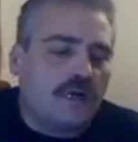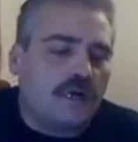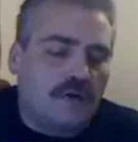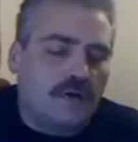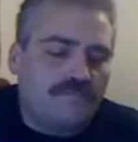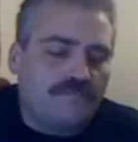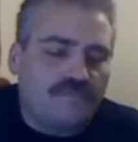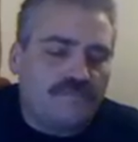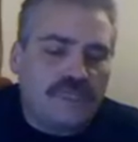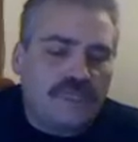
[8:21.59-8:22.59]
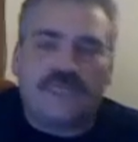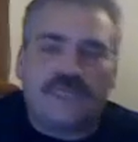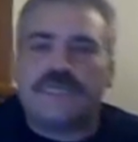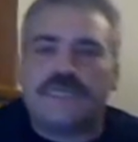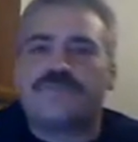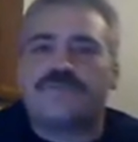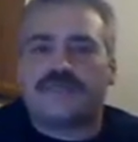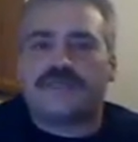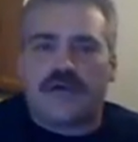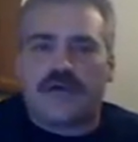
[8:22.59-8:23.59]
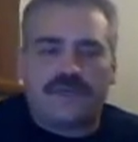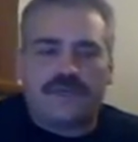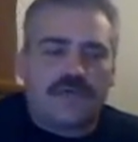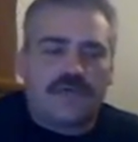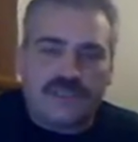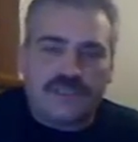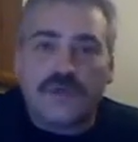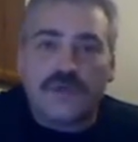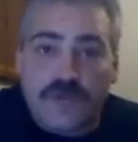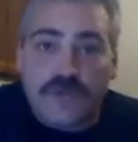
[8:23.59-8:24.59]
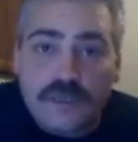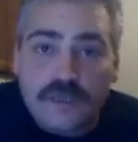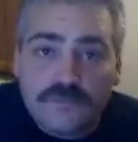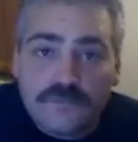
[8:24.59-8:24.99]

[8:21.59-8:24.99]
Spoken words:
it is bad timing. I do agree.